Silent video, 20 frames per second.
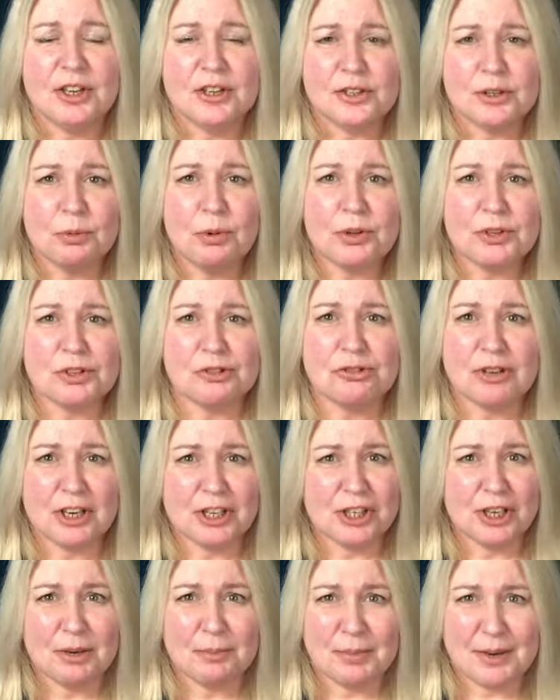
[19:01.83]
So what
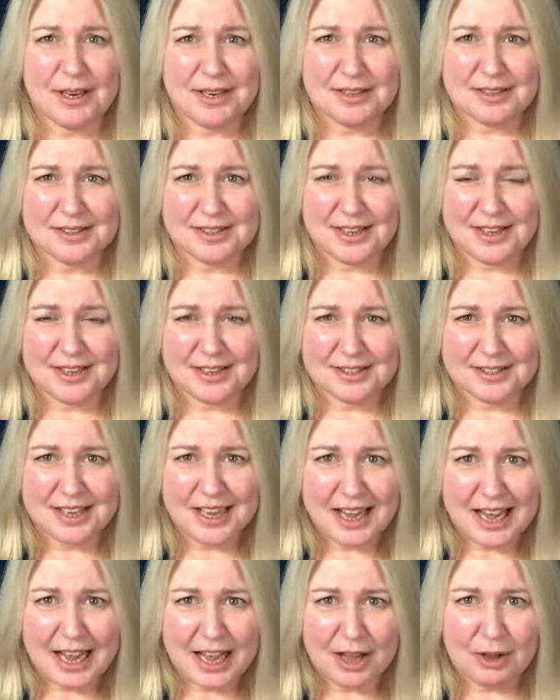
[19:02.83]
stretching means is,
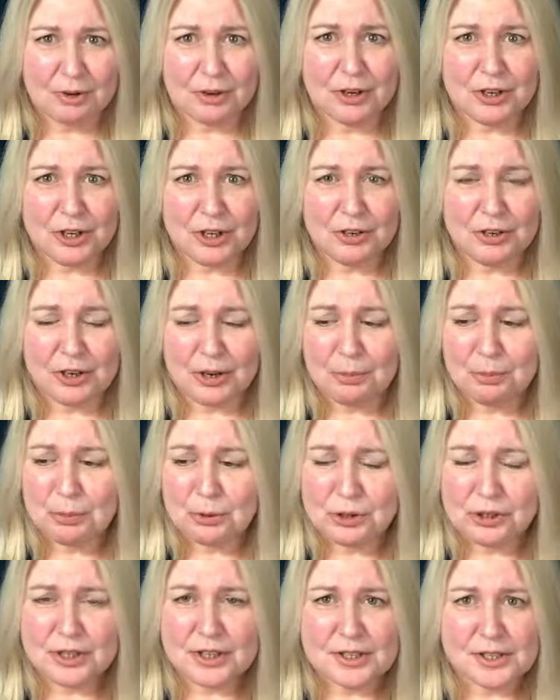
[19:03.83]
how can you,
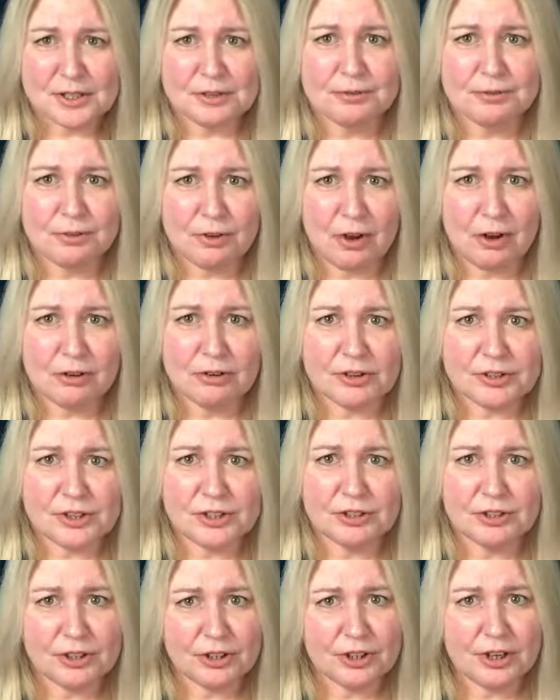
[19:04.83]
push this as far as
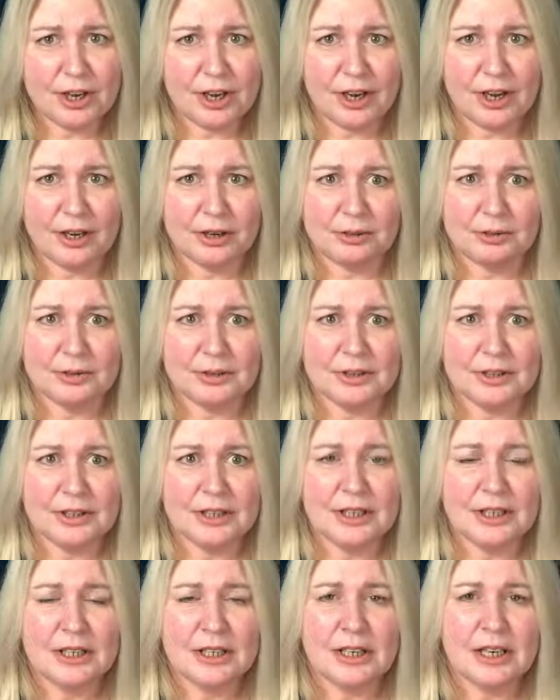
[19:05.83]
you can go,
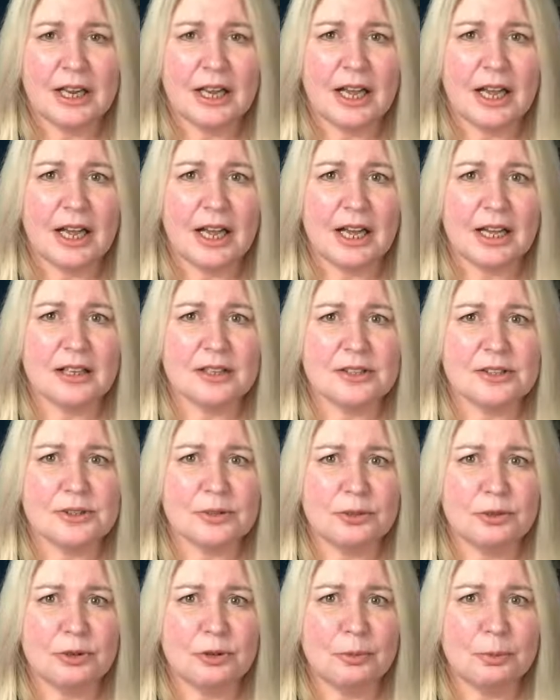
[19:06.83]

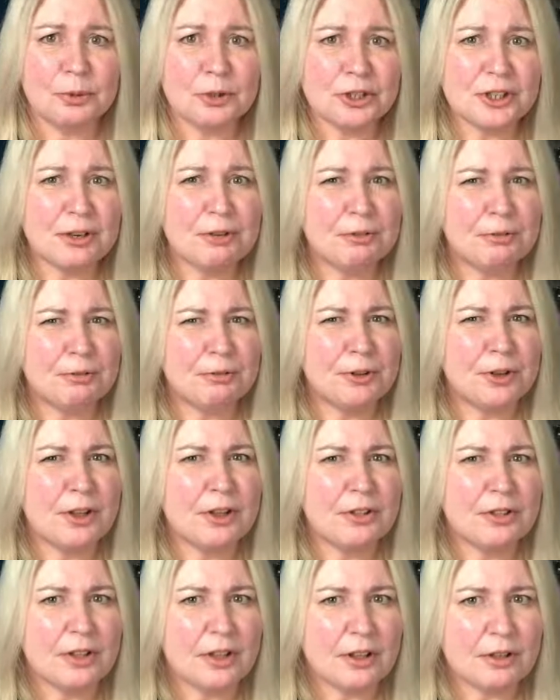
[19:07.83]
or push it
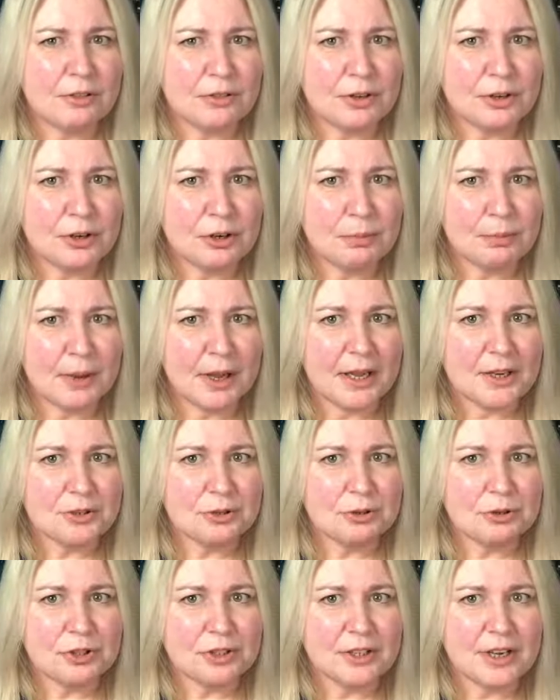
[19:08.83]
further than you might
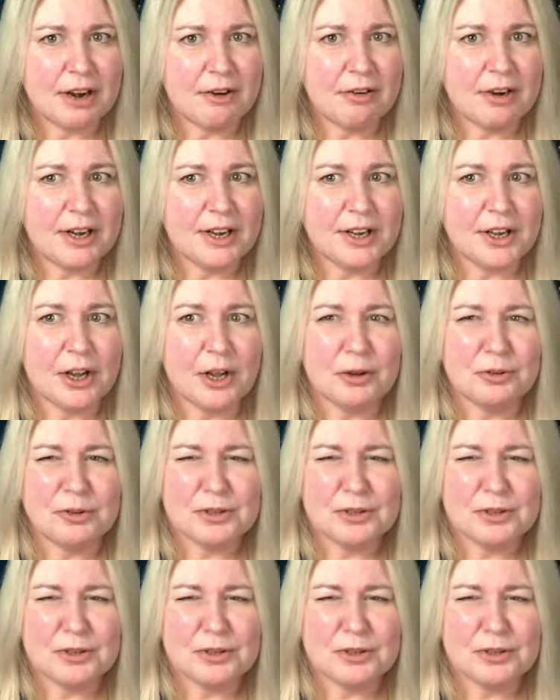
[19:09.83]
ordinarily go.